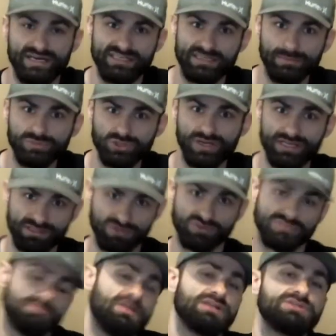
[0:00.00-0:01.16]
temperature and get
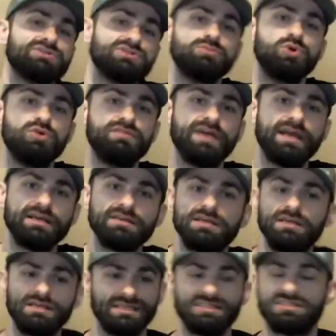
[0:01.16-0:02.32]
those muscles moving,
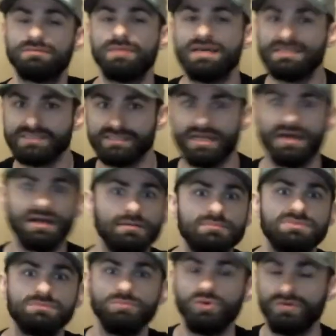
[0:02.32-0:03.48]
get some
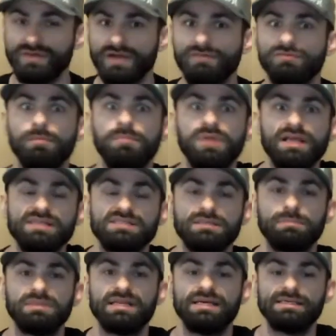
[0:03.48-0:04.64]
enzymes moving from place to
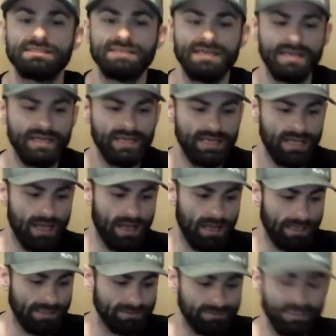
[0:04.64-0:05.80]
place.
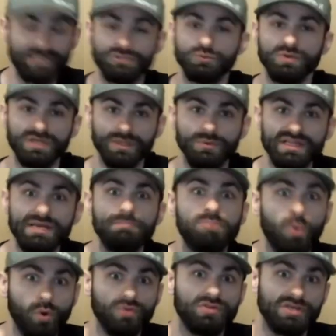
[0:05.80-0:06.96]
It's really, really
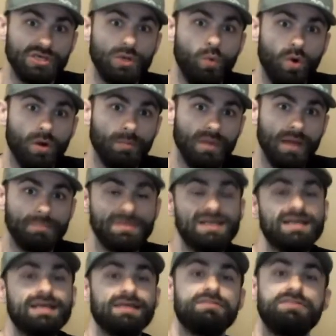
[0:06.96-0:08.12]
important that you warm up,
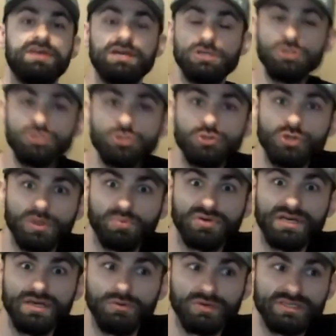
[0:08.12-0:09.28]
then do your
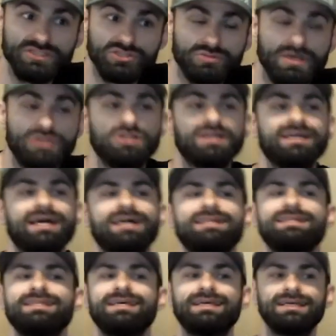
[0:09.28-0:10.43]
pre-run stretching,
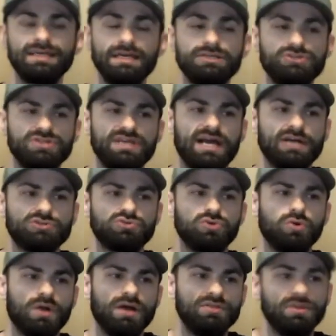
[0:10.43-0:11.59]
and then engage in the actual
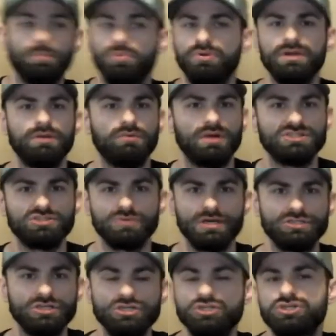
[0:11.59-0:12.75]
run. The pre-run
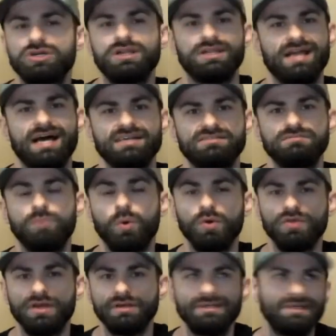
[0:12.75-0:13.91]
stretching shouldn't last more than